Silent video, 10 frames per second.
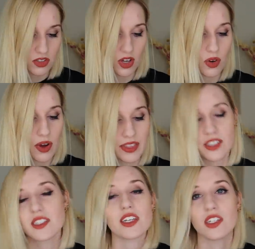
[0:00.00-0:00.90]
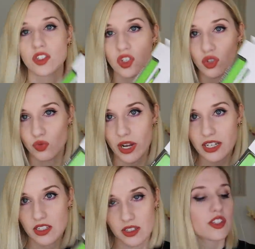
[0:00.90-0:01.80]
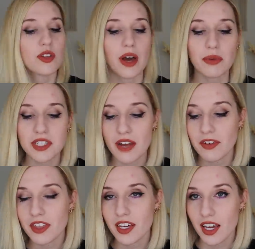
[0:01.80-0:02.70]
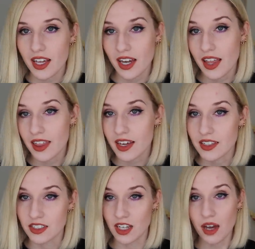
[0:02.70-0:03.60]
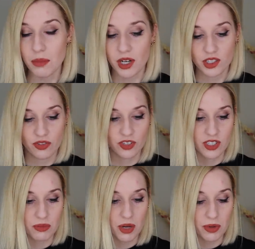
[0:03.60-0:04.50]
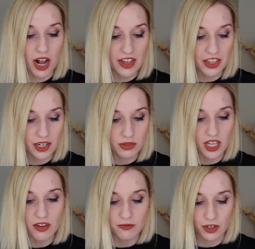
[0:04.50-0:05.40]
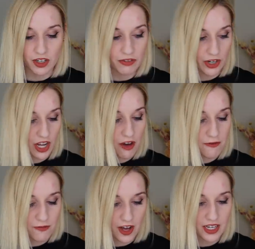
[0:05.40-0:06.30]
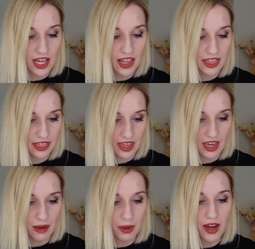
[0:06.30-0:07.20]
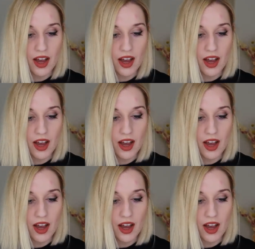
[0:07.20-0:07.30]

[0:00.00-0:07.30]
so this is great. So that was everything in the Dot Boxx for September. I thought it was a very, very fun theme.